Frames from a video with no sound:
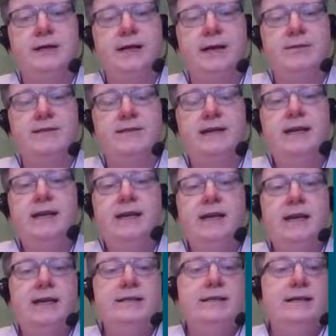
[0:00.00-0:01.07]
and
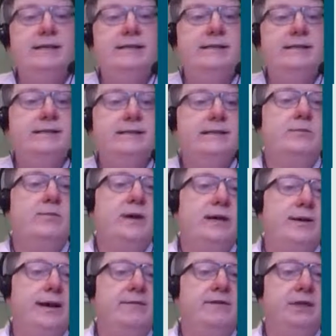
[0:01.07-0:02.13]
instances where you have low
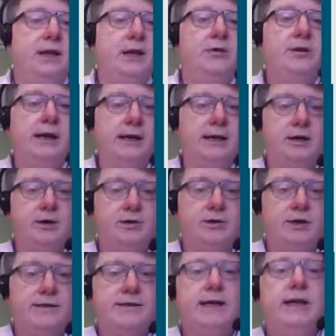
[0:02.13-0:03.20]
color contrast
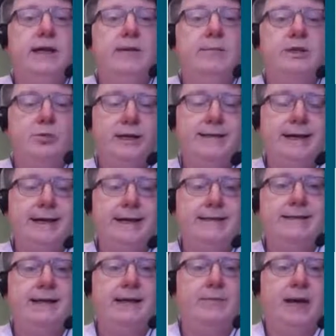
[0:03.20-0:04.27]
between text
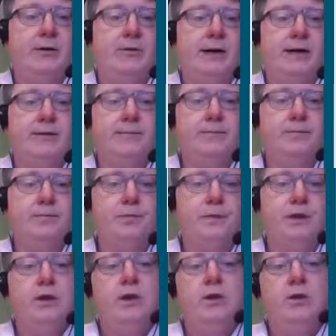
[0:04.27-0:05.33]
and background.
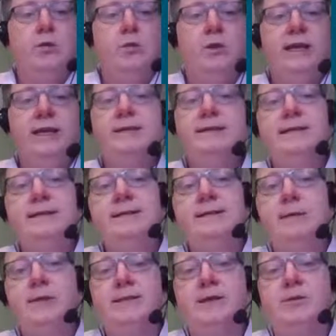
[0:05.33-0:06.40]
We can see
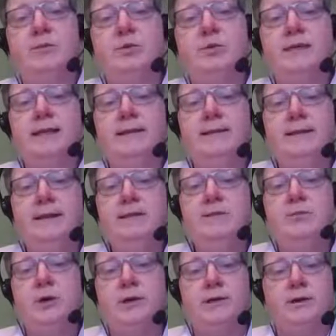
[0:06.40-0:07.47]
some examples in this
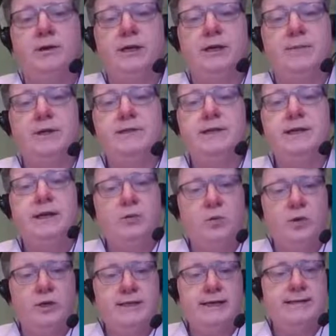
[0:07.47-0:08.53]
Word document,
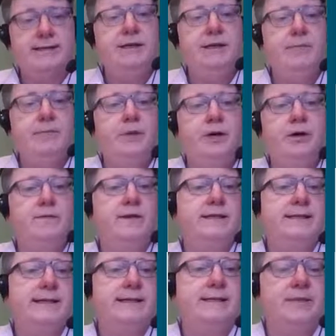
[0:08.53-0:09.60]
which has a number of
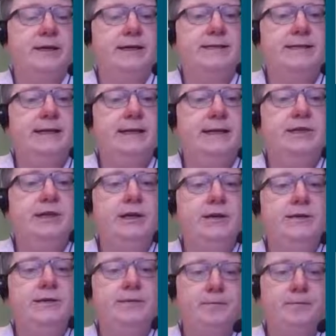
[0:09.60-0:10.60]
accessibility issues.